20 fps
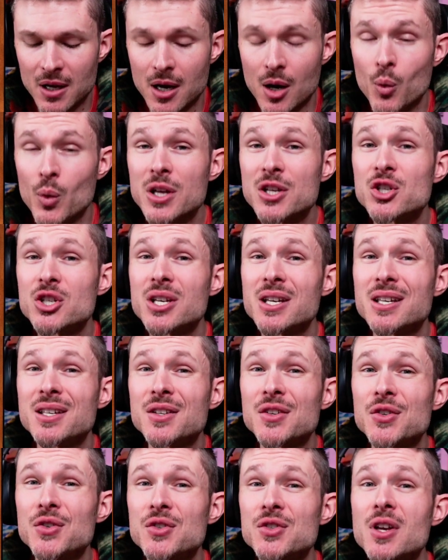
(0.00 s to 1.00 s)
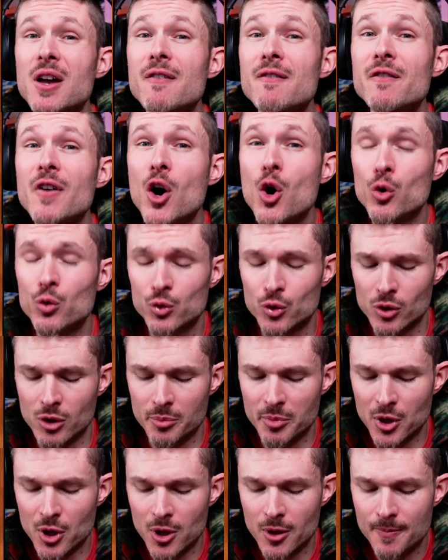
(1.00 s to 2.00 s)
which is
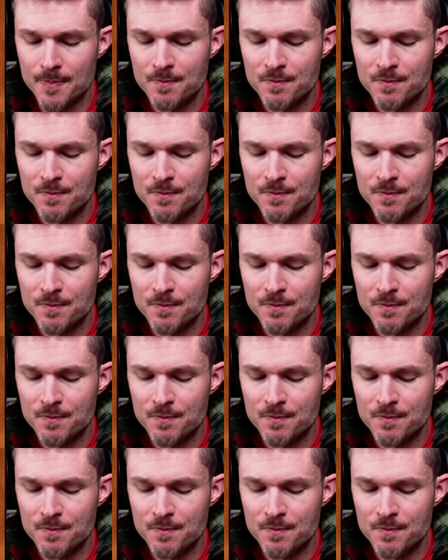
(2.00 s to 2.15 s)
vulnerable.